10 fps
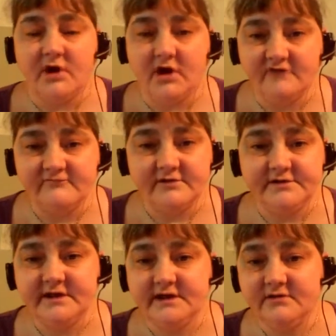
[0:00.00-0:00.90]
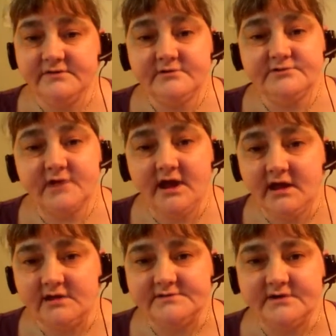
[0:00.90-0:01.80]
Offer to take out their
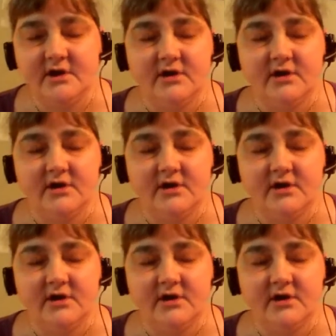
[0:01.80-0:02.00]
trash,